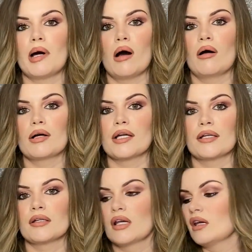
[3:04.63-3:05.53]

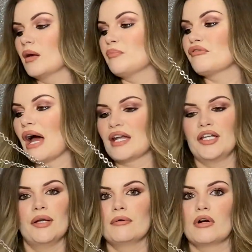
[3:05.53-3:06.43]
bargain. Brand
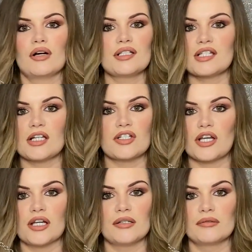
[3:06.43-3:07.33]
new
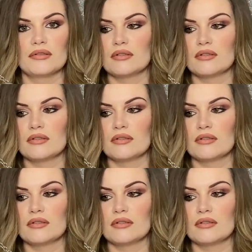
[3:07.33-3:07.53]
condition.